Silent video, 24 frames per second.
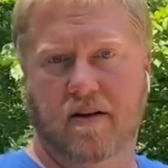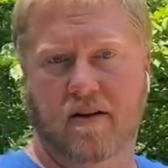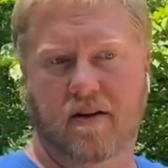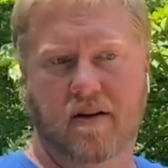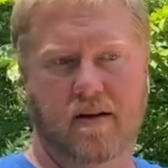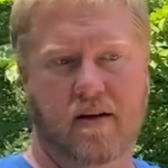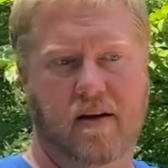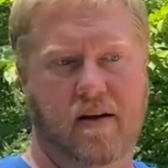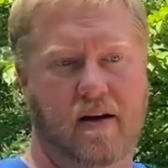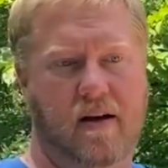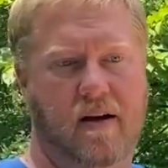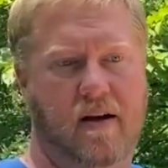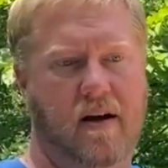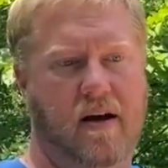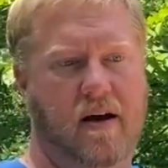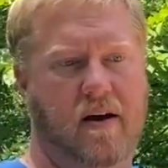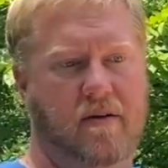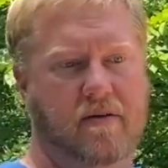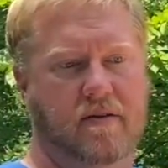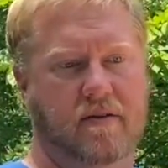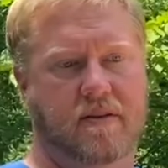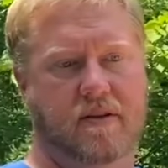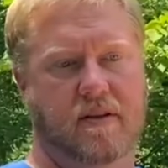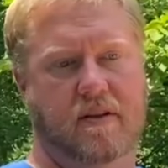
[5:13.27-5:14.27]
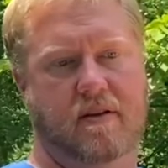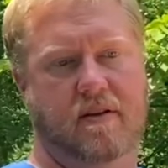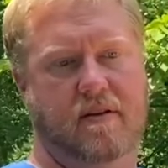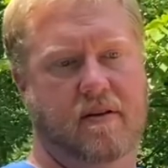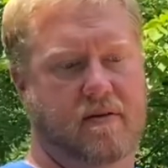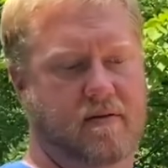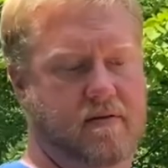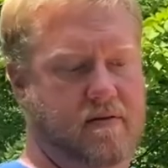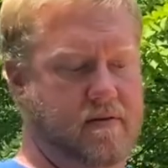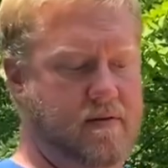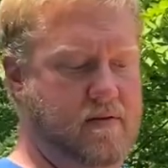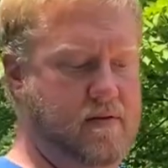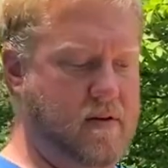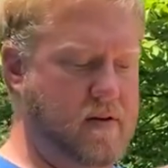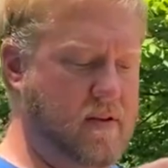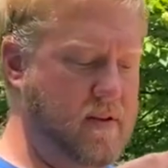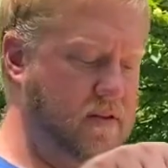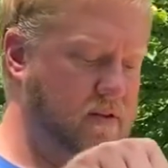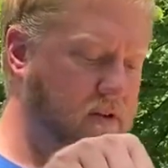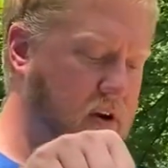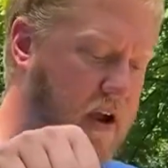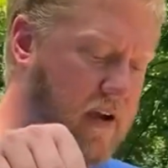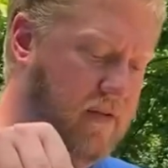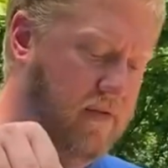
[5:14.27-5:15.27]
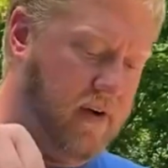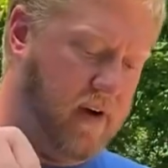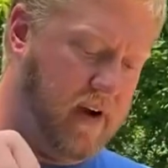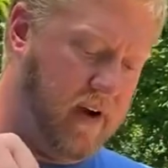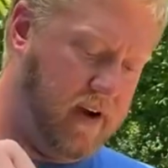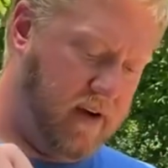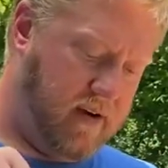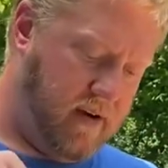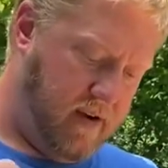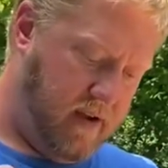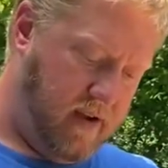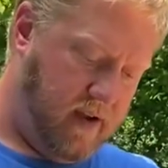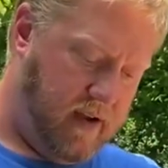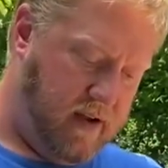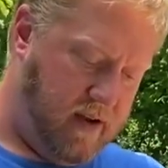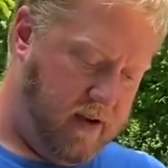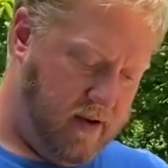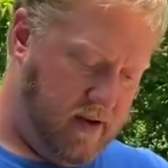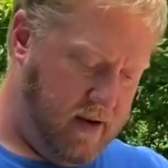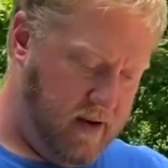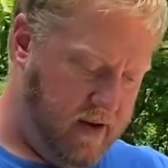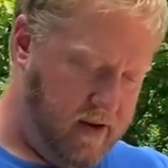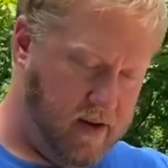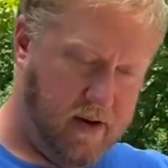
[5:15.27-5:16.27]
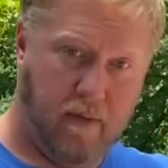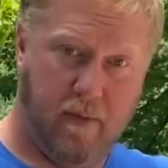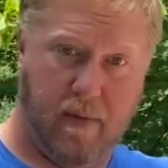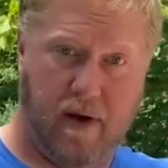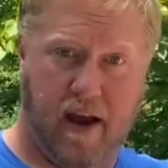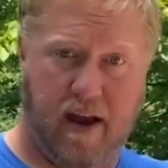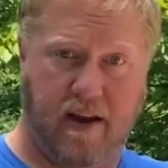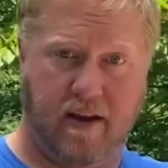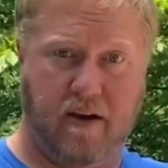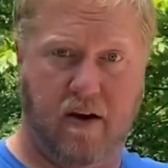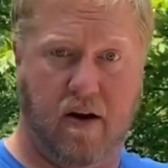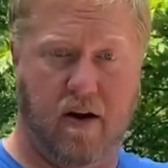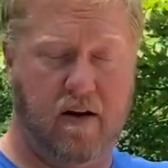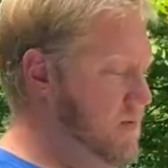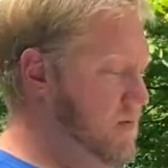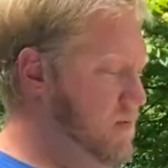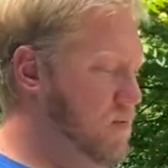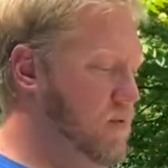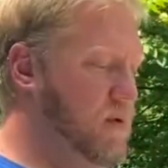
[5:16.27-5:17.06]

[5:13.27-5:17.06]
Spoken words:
out onto the driveway or into your backyard.